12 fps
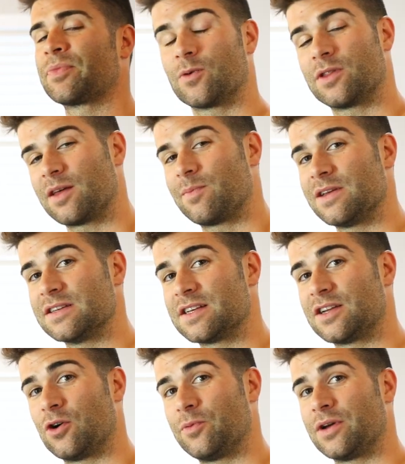With that being
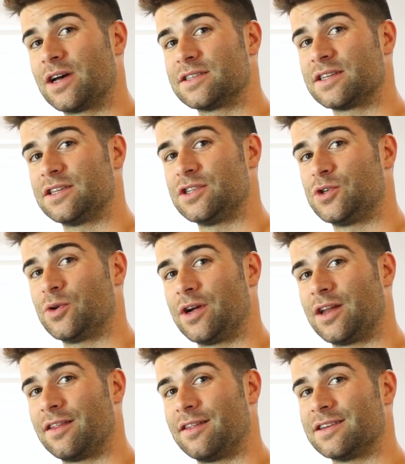said, I hope you guys
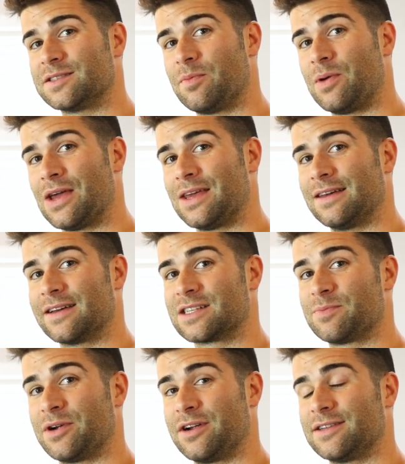enjoyed this baking
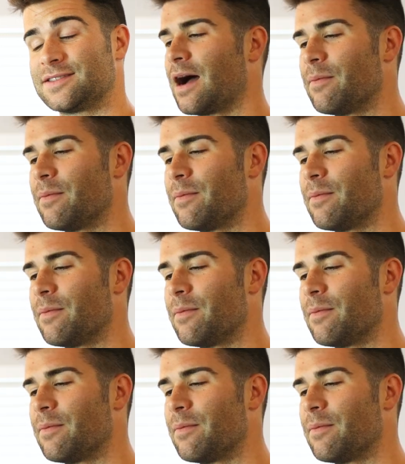experience.